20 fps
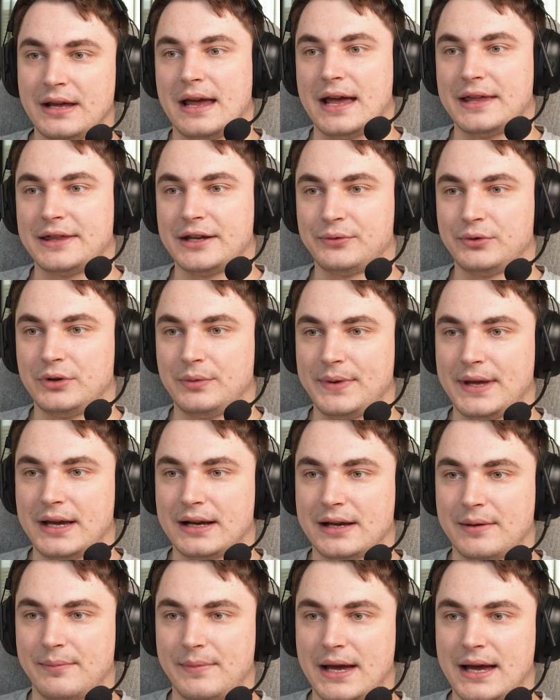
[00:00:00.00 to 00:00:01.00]
and there will be a
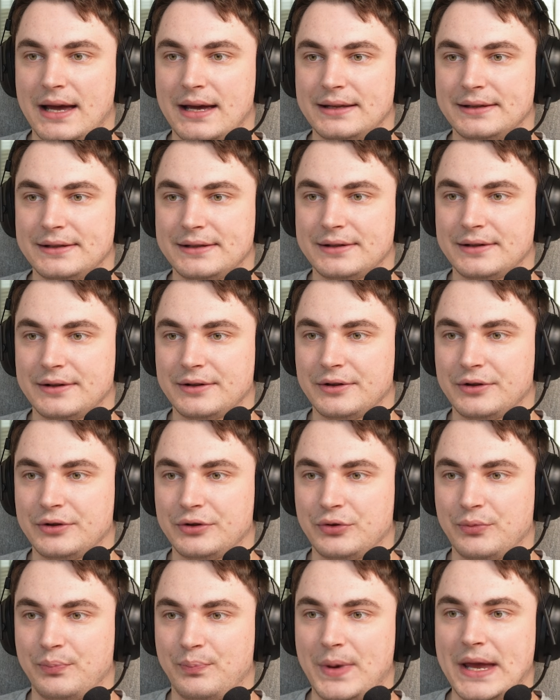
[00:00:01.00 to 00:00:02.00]
command
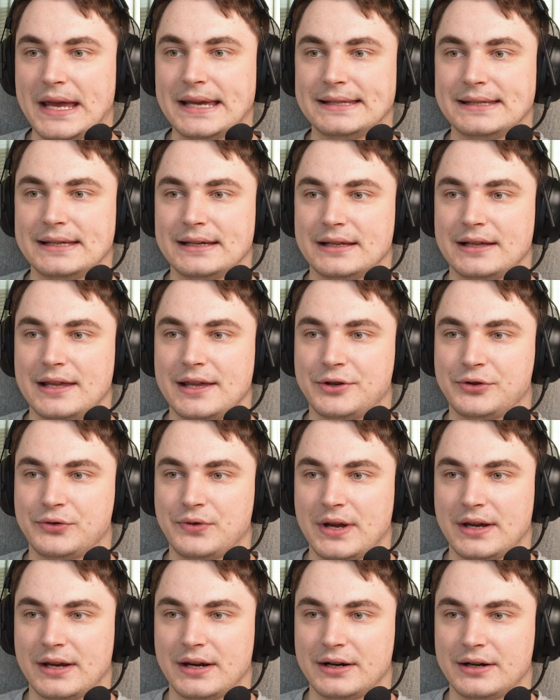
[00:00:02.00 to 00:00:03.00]
to basically
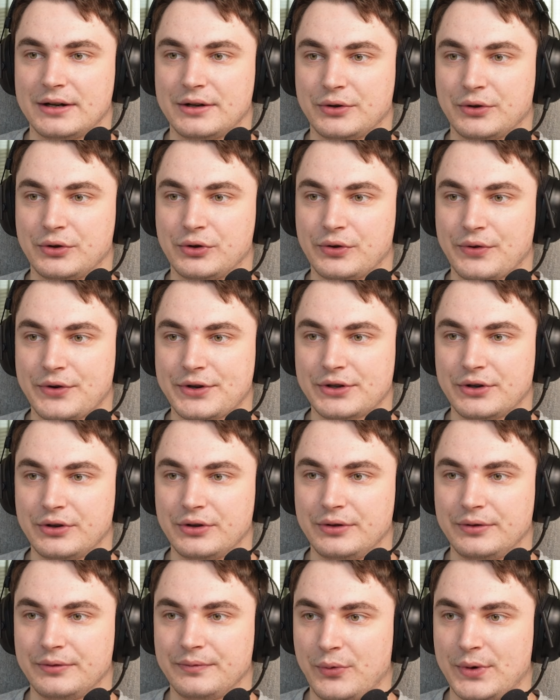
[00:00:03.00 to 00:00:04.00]
trigger
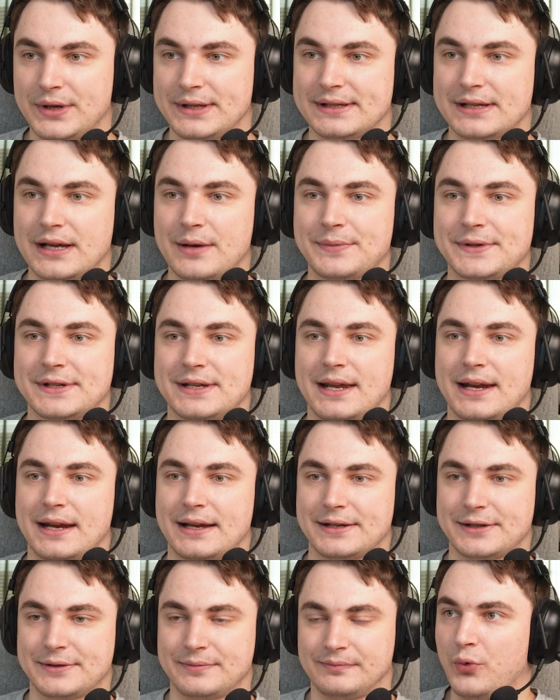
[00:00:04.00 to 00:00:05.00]
cursor with some settings.